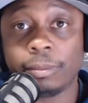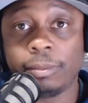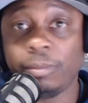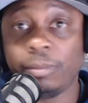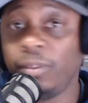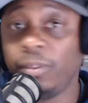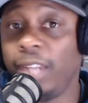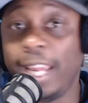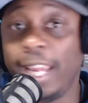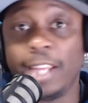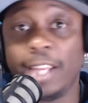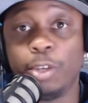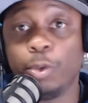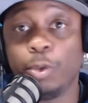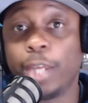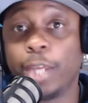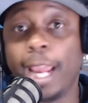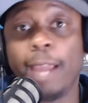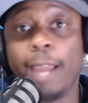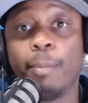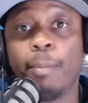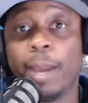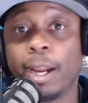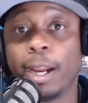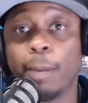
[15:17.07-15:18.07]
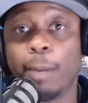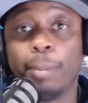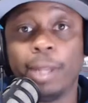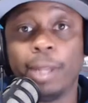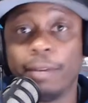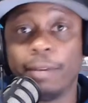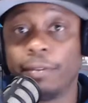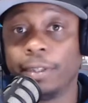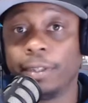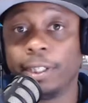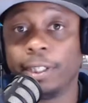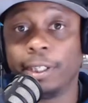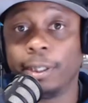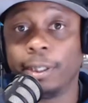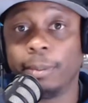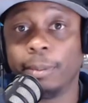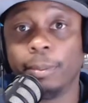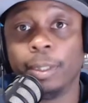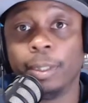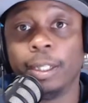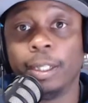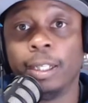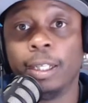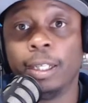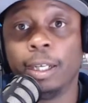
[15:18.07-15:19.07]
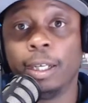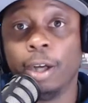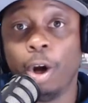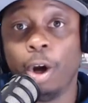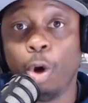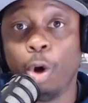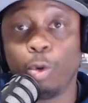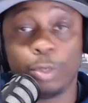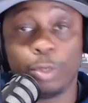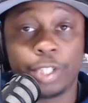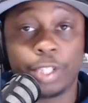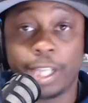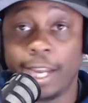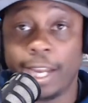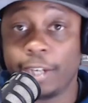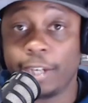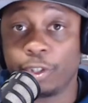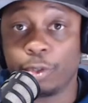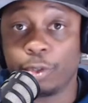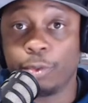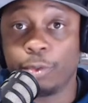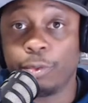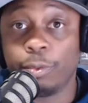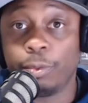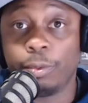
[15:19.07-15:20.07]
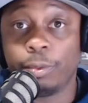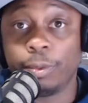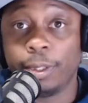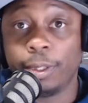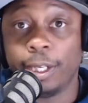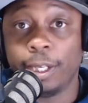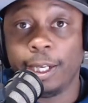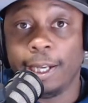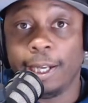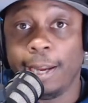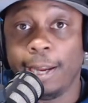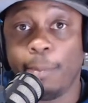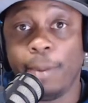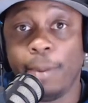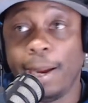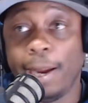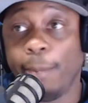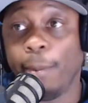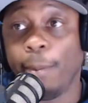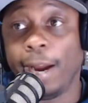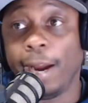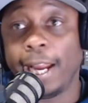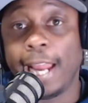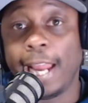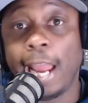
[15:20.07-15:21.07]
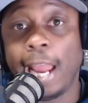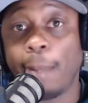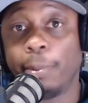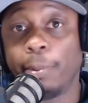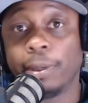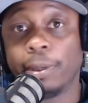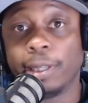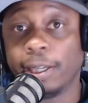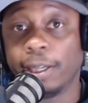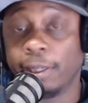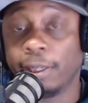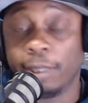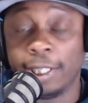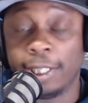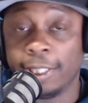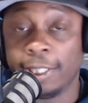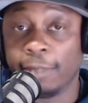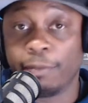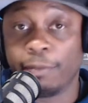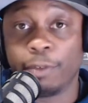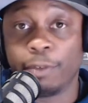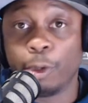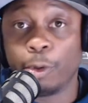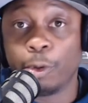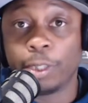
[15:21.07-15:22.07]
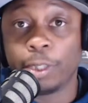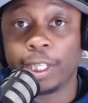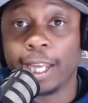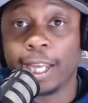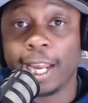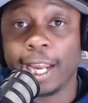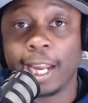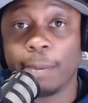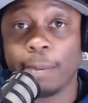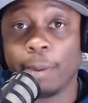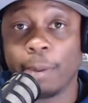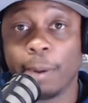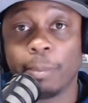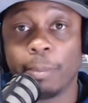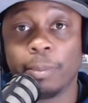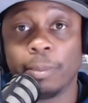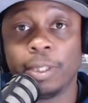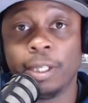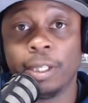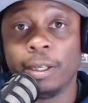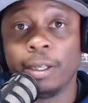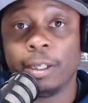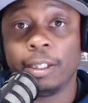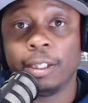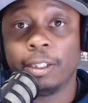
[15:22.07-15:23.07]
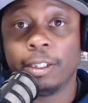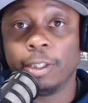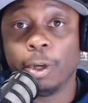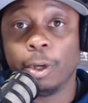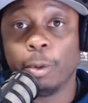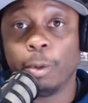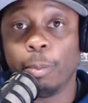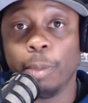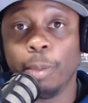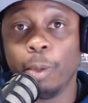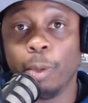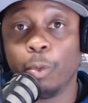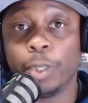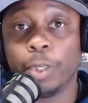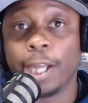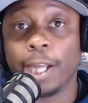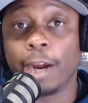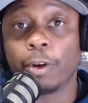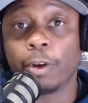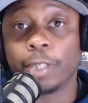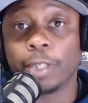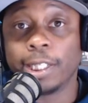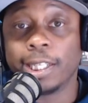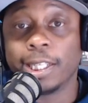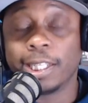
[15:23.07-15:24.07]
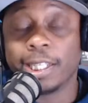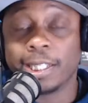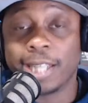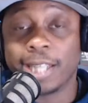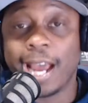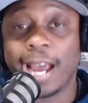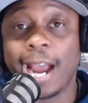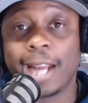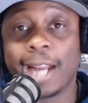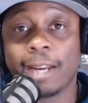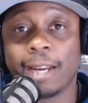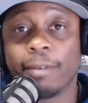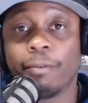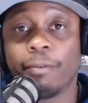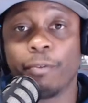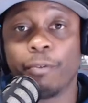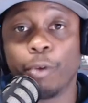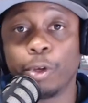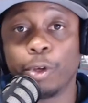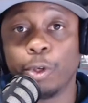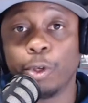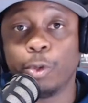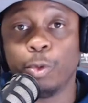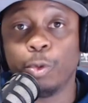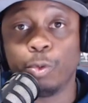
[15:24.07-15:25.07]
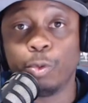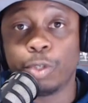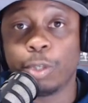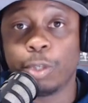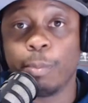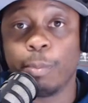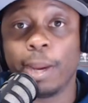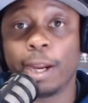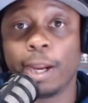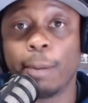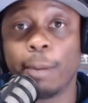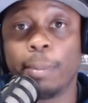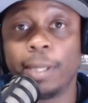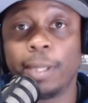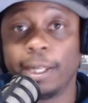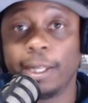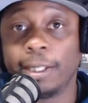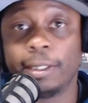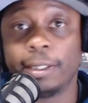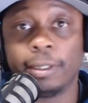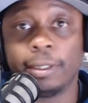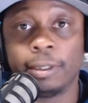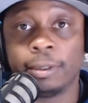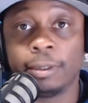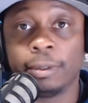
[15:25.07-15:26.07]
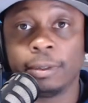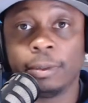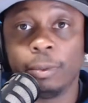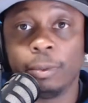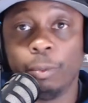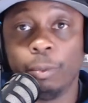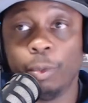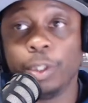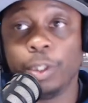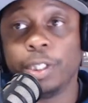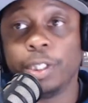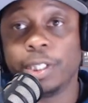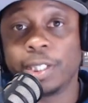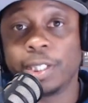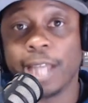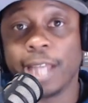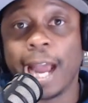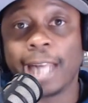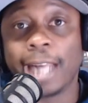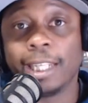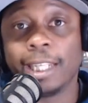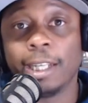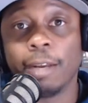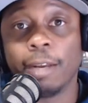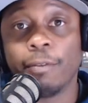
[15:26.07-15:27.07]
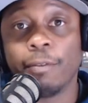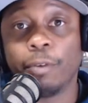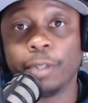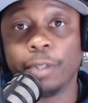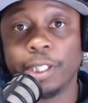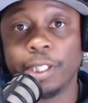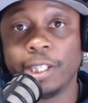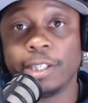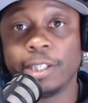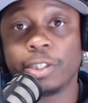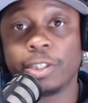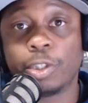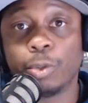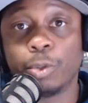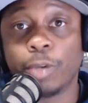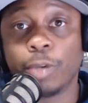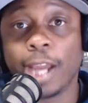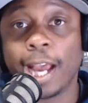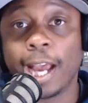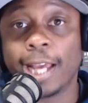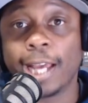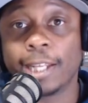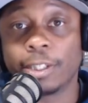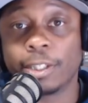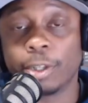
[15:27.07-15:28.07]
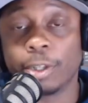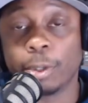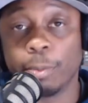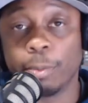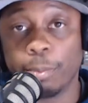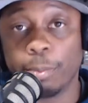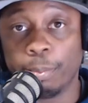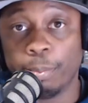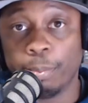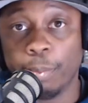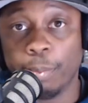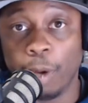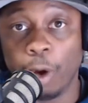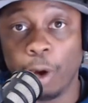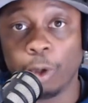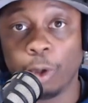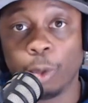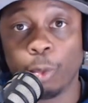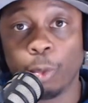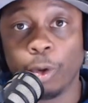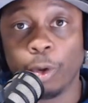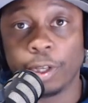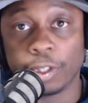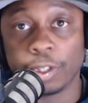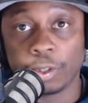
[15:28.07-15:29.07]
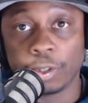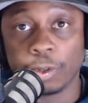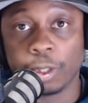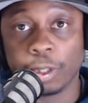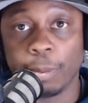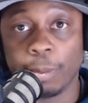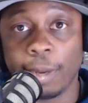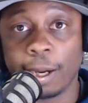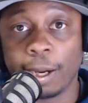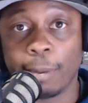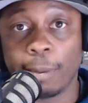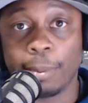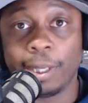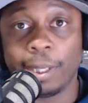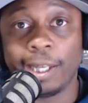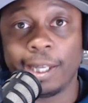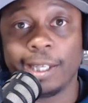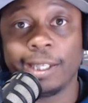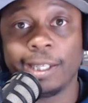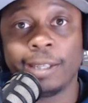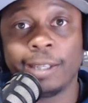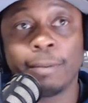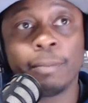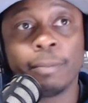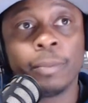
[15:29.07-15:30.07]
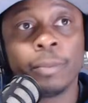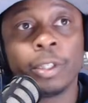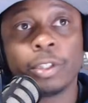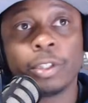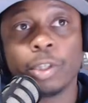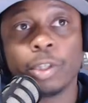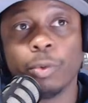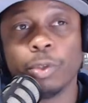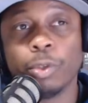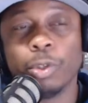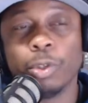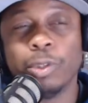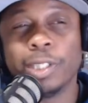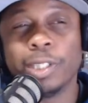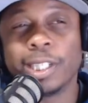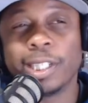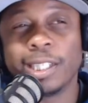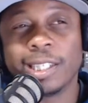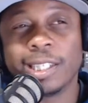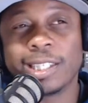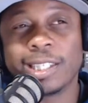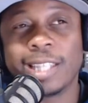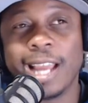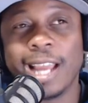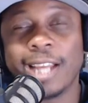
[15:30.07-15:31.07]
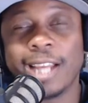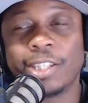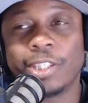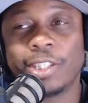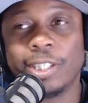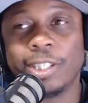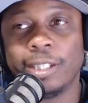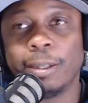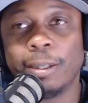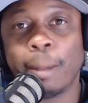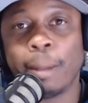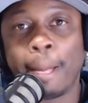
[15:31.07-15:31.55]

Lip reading: And you can't make a play for them on schedule. It might happen in the flow of the game, but we're not going to design it for you to make a play. We're designing it for these two guys. They're the only ones who's going to make a play. So when you look at the stat sheet,